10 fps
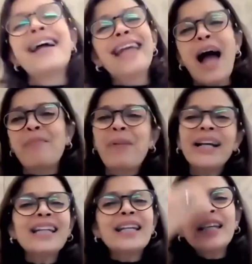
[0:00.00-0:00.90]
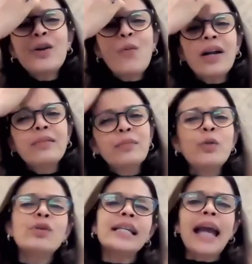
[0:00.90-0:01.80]
Yeah, but you know what?
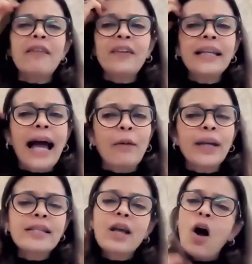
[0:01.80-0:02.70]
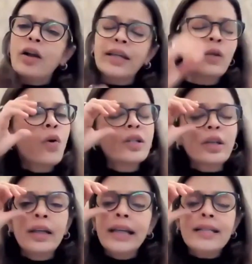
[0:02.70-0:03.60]
Usually I feel nowadays the hot and cold
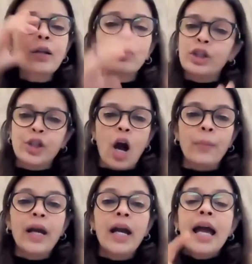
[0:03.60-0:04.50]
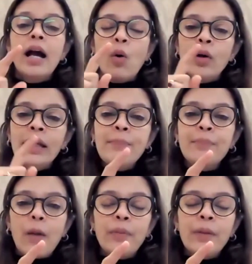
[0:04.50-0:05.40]
really does a good job. Only
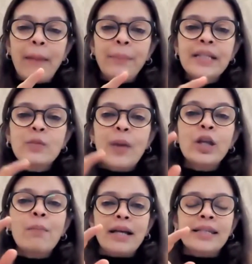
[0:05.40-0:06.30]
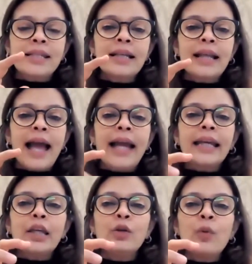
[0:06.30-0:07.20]
problem happens when your muscle, like
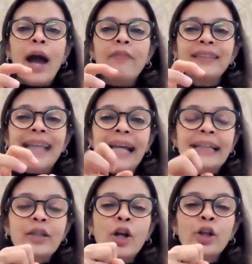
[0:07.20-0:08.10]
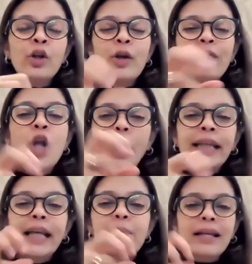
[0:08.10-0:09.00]
you have tightened on, you have
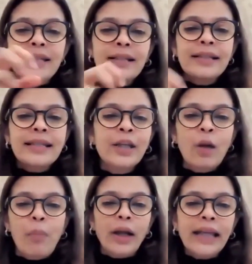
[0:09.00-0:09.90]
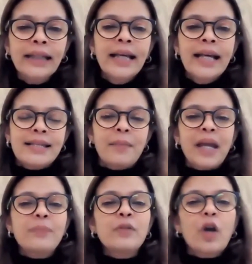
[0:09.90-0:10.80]
knotted muscles in your body.
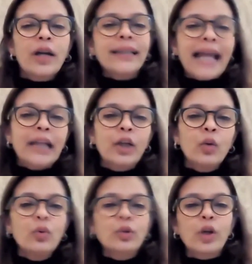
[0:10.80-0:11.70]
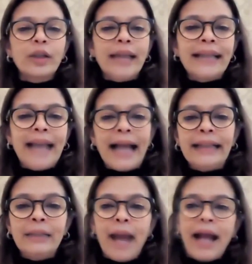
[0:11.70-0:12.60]
Sometimes you got a tight glute or a tight
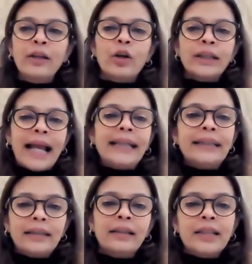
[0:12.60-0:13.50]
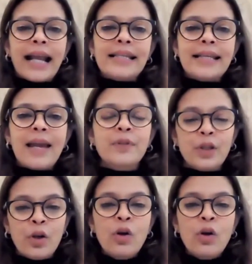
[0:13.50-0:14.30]
IT band or a tight triceps,